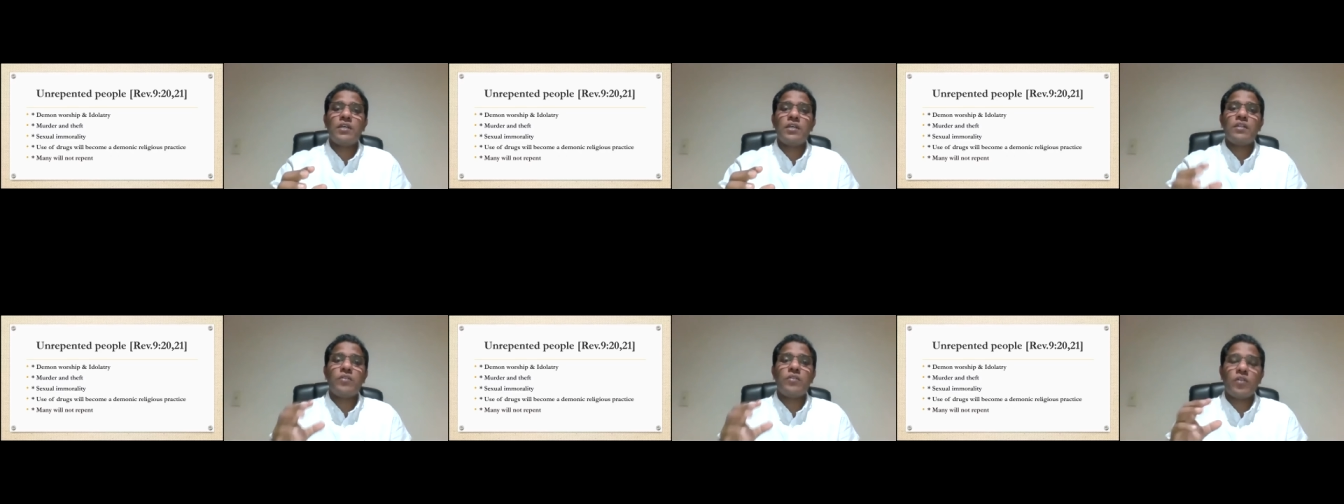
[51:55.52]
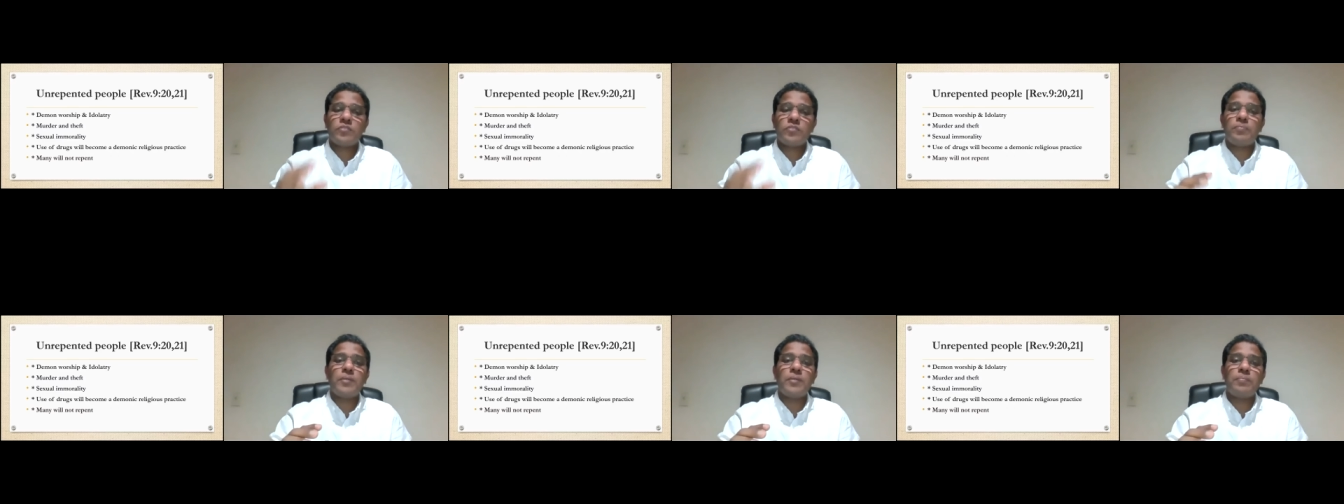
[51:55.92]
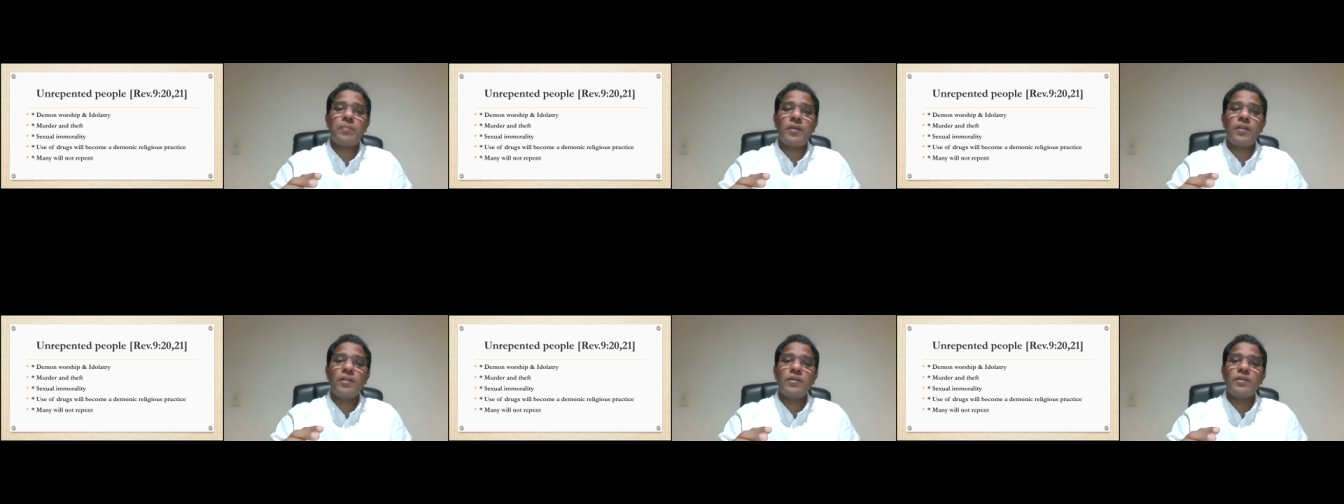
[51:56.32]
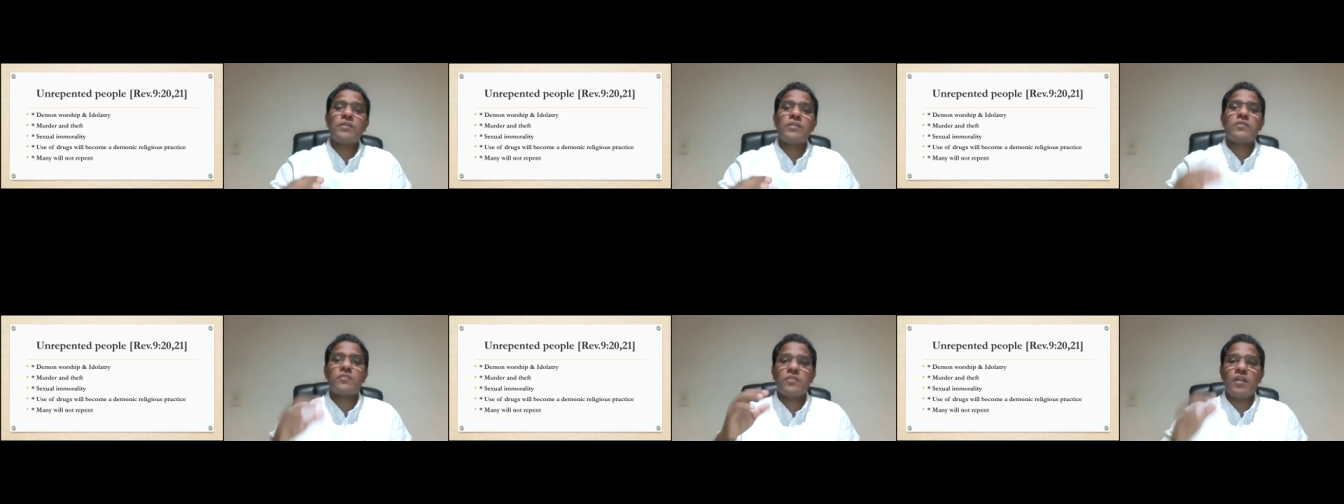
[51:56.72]
those people
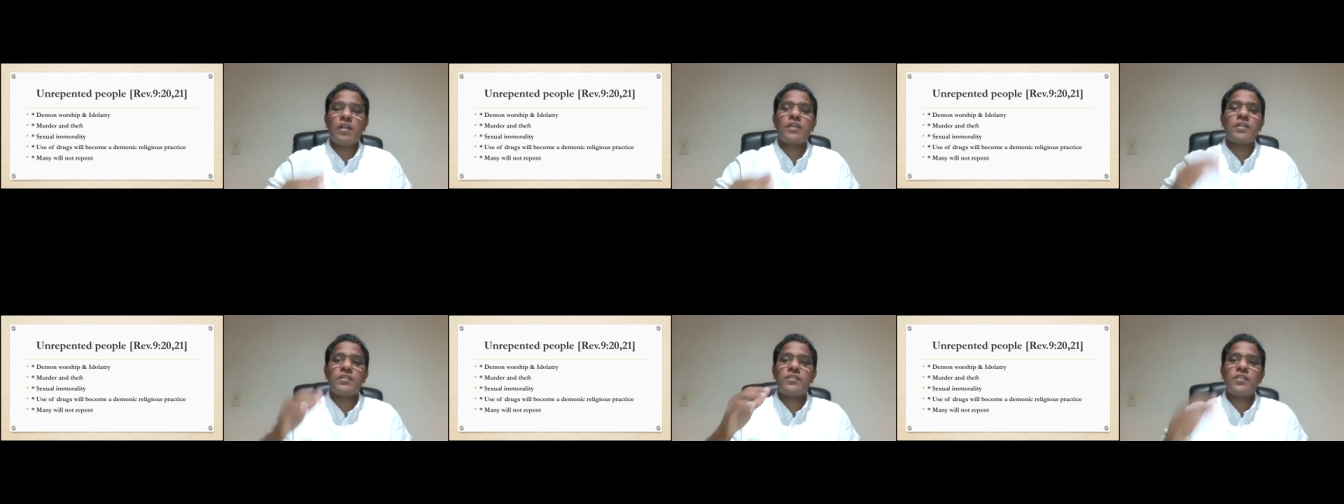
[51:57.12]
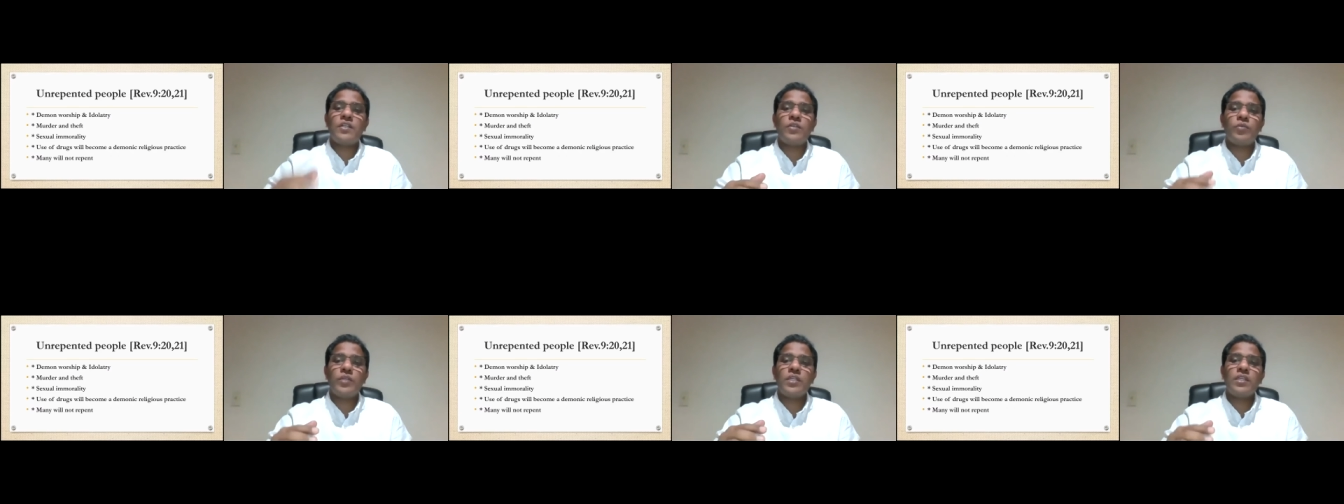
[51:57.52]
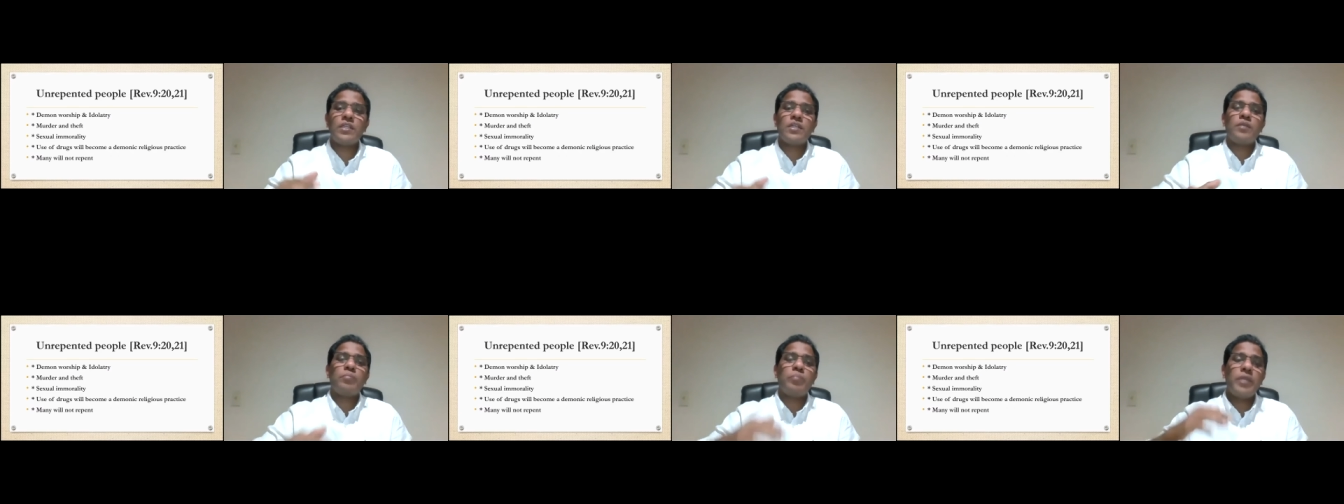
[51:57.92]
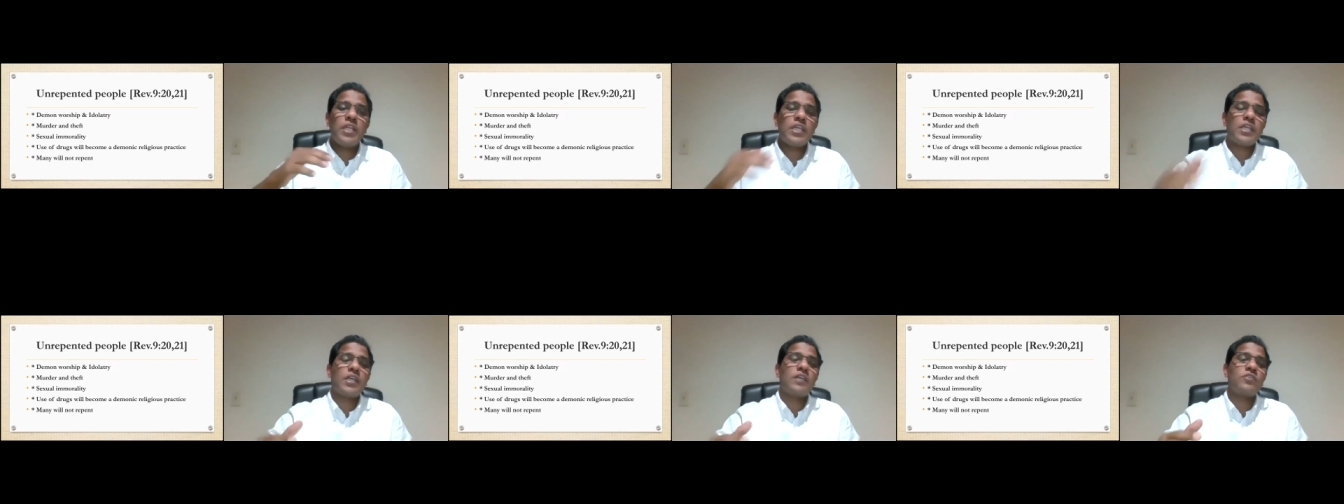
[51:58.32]
still continuing many
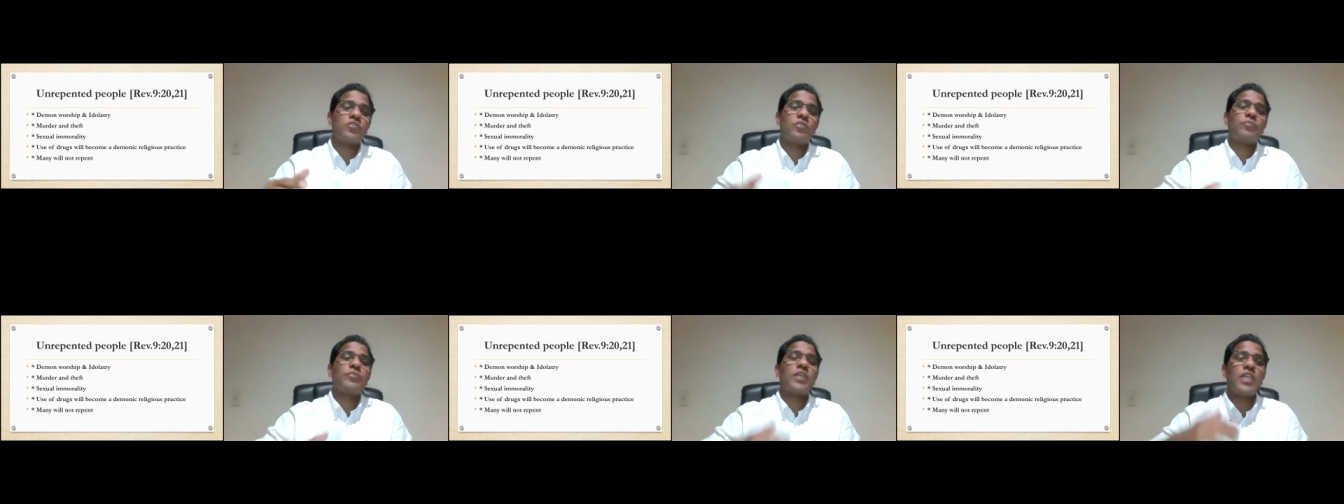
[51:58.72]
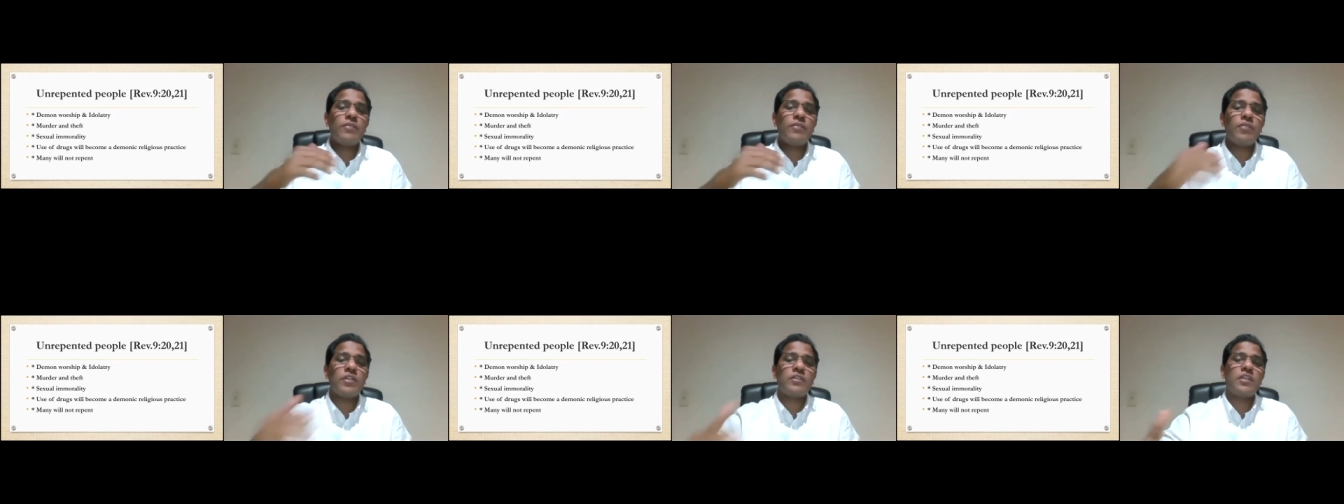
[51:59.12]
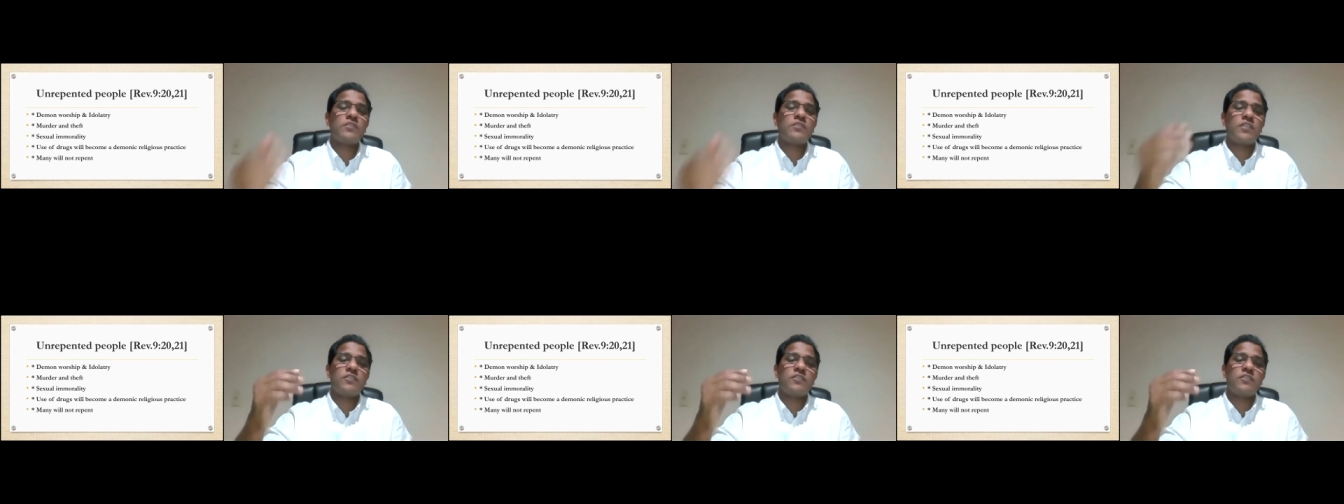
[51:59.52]
kinds of evil things and